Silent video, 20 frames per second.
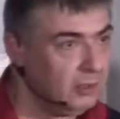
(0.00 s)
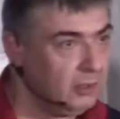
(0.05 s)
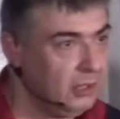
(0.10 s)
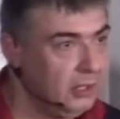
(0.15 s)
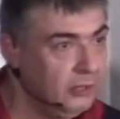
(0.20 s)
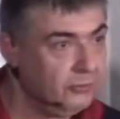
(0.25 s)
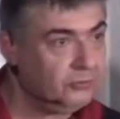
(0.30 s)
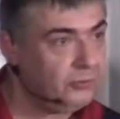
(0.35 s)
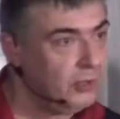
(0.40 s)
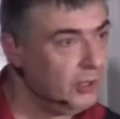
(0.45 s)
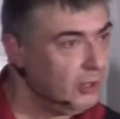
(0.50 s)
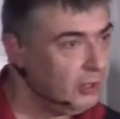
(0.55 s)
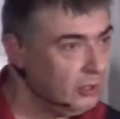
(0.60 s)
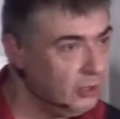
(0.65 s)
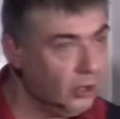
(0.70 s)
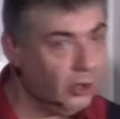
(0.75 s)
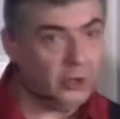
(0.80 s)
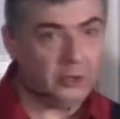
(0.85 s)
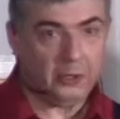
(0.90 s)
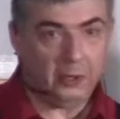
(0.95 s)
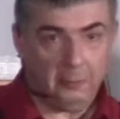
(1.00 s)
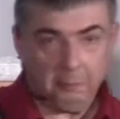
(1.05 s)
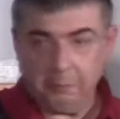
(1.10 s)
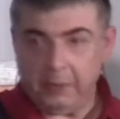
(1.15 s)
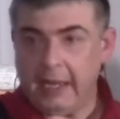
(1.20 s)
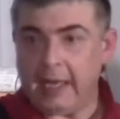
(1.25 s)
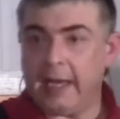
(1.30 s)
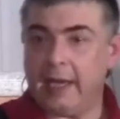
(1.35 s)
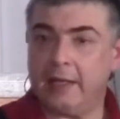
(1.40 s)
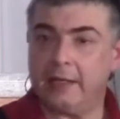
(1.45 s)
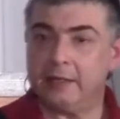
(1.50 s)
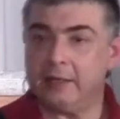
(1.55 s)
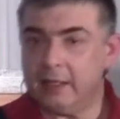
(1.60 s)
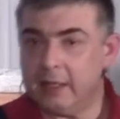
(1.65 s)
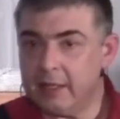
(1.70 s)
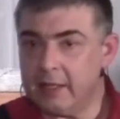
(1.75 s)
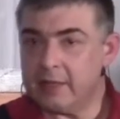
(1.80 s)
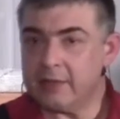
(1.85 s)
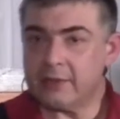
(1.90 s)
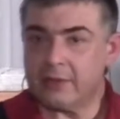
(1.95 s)
If your plan
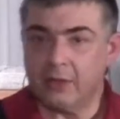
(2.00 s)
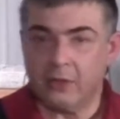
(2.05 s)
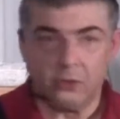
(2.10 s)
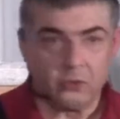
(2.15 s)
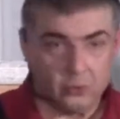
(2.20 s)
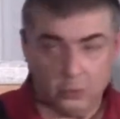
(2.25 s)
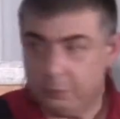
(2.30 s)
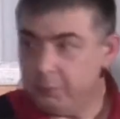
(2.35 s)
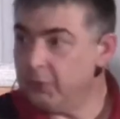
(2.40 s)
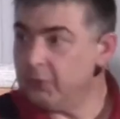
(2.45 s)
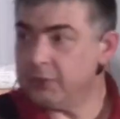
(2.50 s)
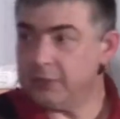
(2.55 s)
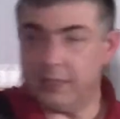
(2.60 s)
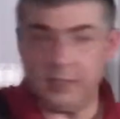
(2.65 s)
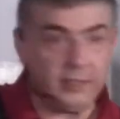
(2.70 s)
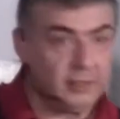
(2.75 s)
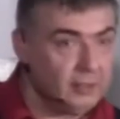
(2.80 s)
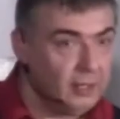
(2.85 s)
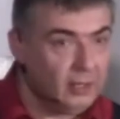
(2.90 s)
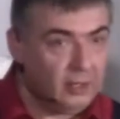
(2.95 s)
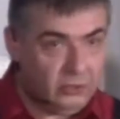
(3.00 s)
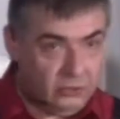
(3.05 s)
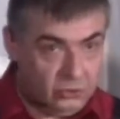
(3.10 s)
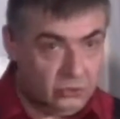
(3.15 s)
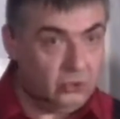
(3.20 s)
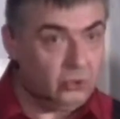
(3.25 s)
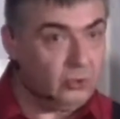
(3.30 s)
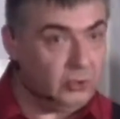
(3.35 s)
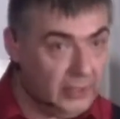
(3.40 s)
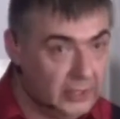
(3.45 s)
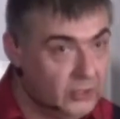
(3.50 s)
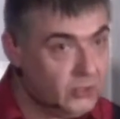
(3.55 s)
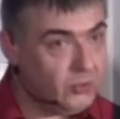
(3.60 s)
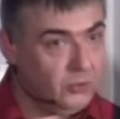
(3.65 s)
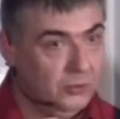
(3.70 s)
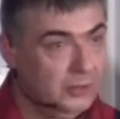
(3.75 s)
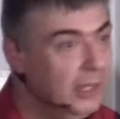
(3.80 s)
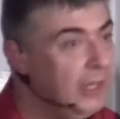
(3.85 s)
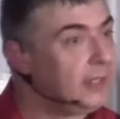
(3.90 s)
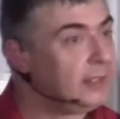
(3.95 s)
is to put in new
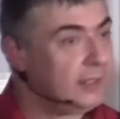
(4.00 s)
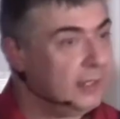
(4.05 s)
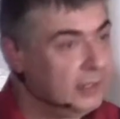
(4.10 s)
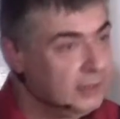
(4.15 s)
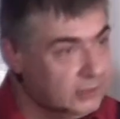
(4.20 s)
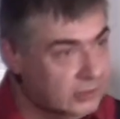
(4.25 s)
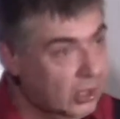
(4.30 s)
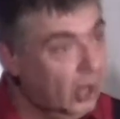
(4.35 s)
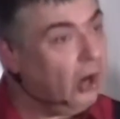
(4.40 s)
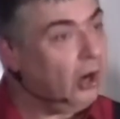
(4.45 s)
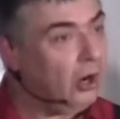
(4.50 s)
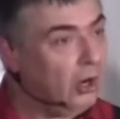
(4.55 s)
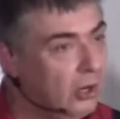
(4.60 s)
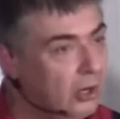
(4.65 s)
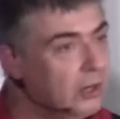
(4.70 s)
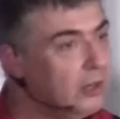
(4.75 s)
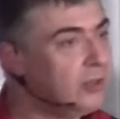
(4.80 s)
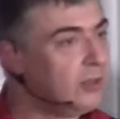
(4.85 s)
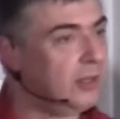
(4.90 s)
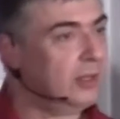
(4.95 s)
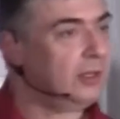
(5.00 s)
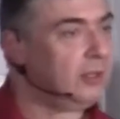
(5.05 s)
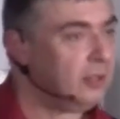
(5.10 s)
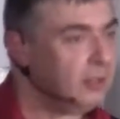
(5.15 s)
insulated doors,